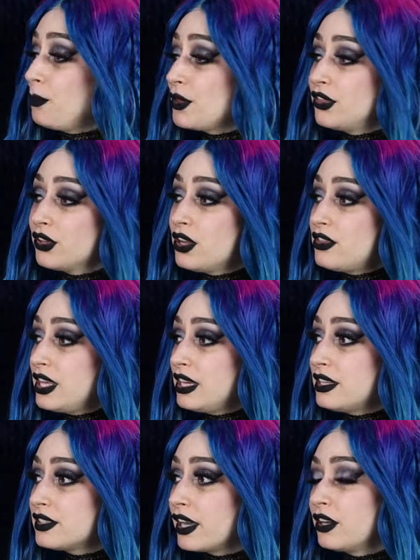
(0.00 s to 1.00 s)
But the good thing
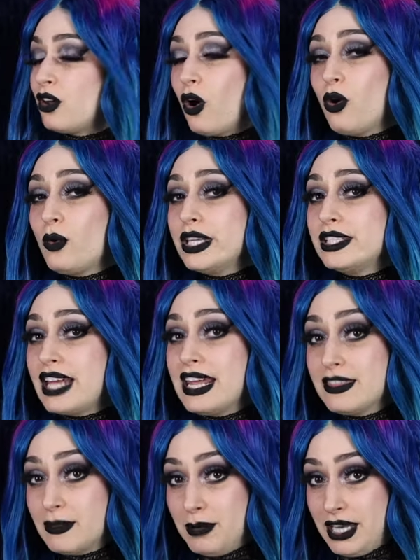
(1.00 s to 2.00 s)
is I can always
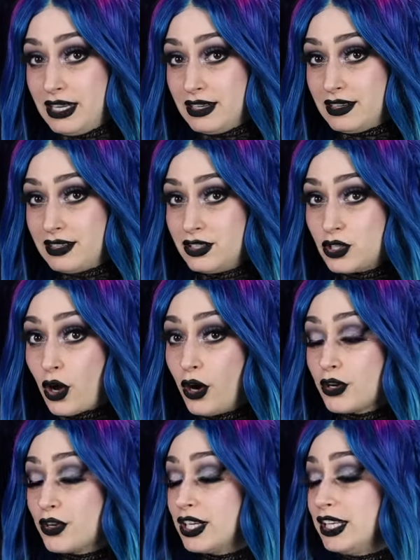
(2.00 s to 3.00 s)
take them in. It's
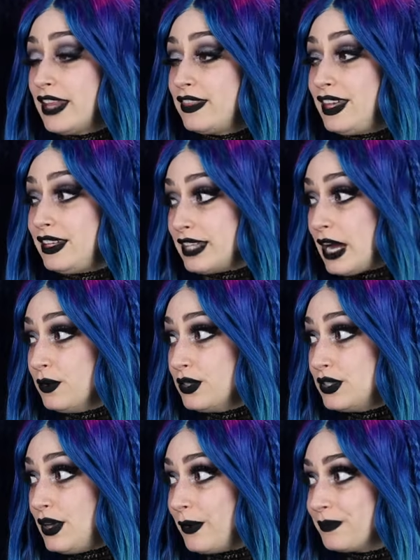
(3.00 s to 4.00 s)
harder to let things out,
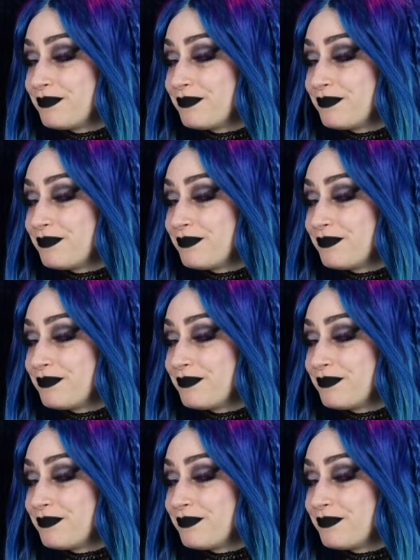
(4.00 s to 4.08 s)
so